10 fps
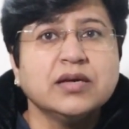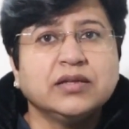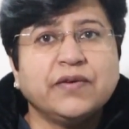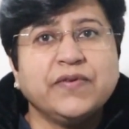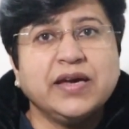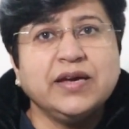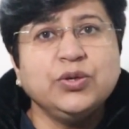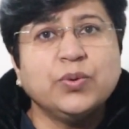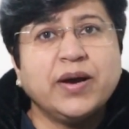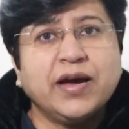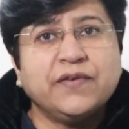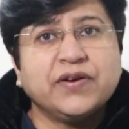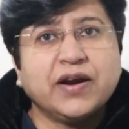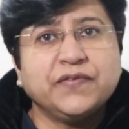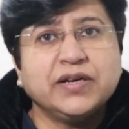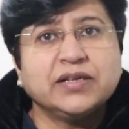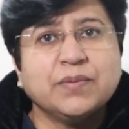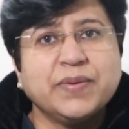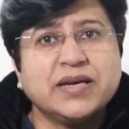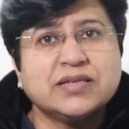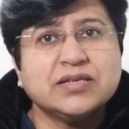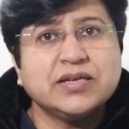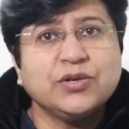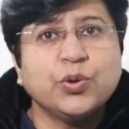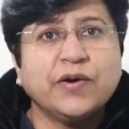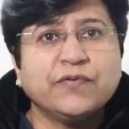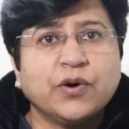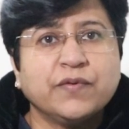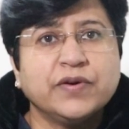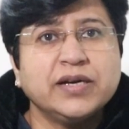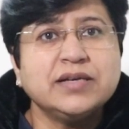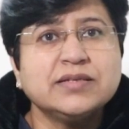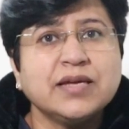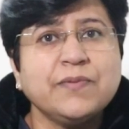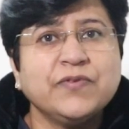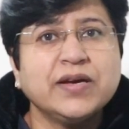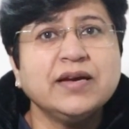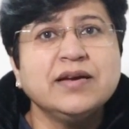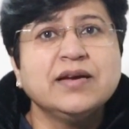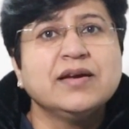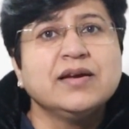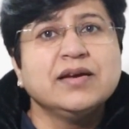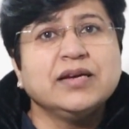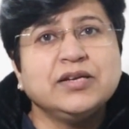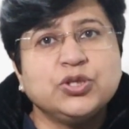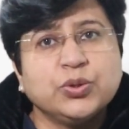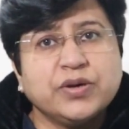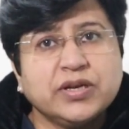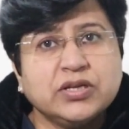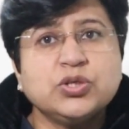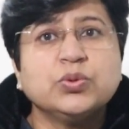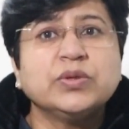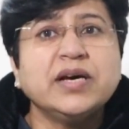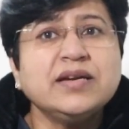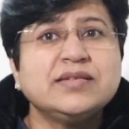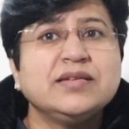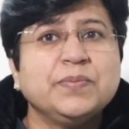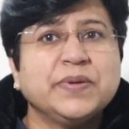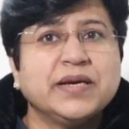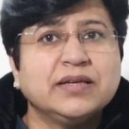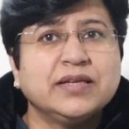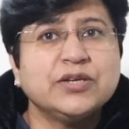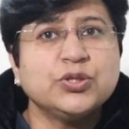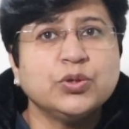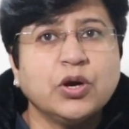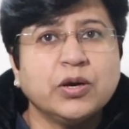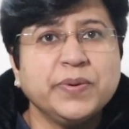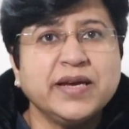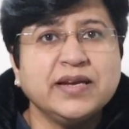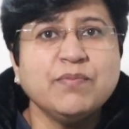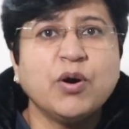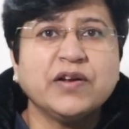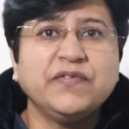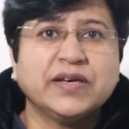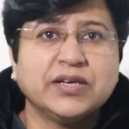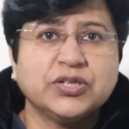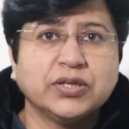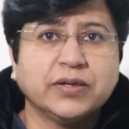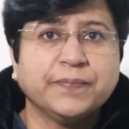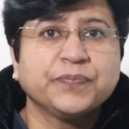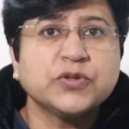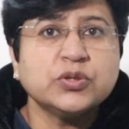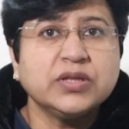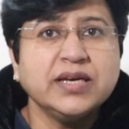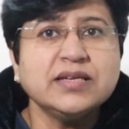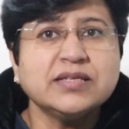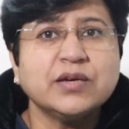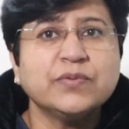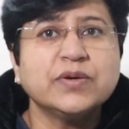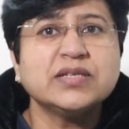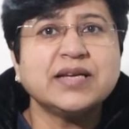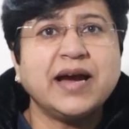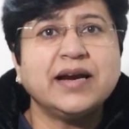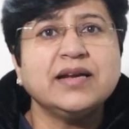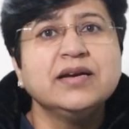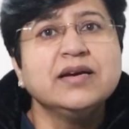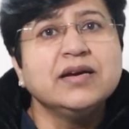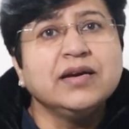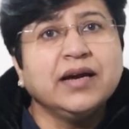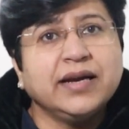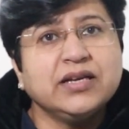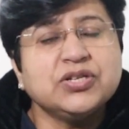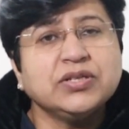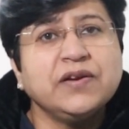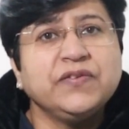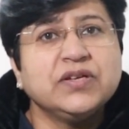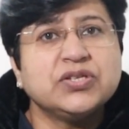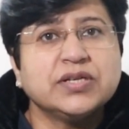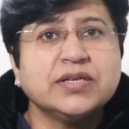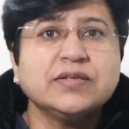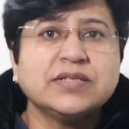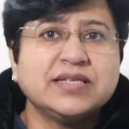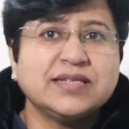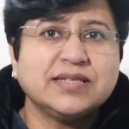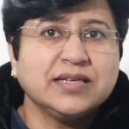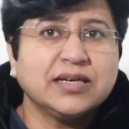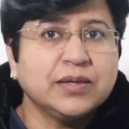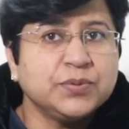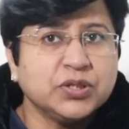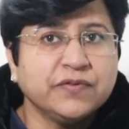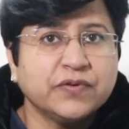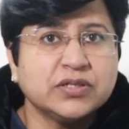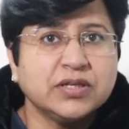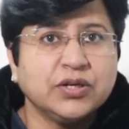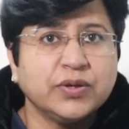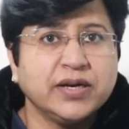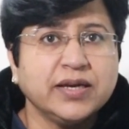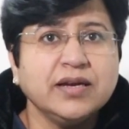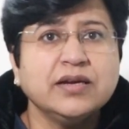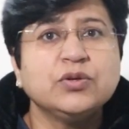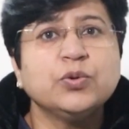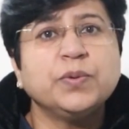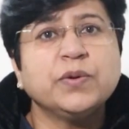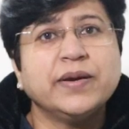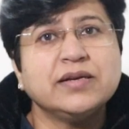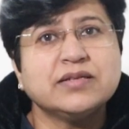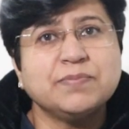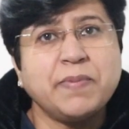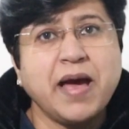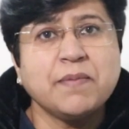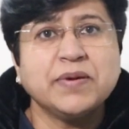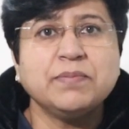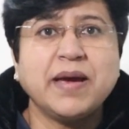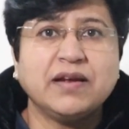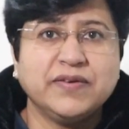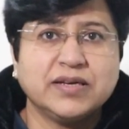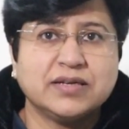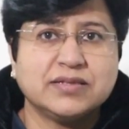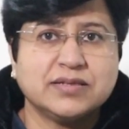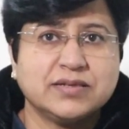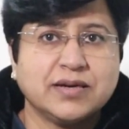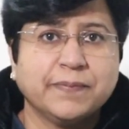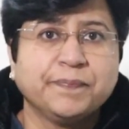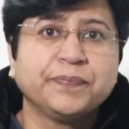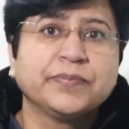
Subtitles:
the way you have drafted the message and you have forwarded, same way it should reach to the recipient. There should not be any modification. So these servers add additional features such as encryption for security to prevent spam and malware, etc.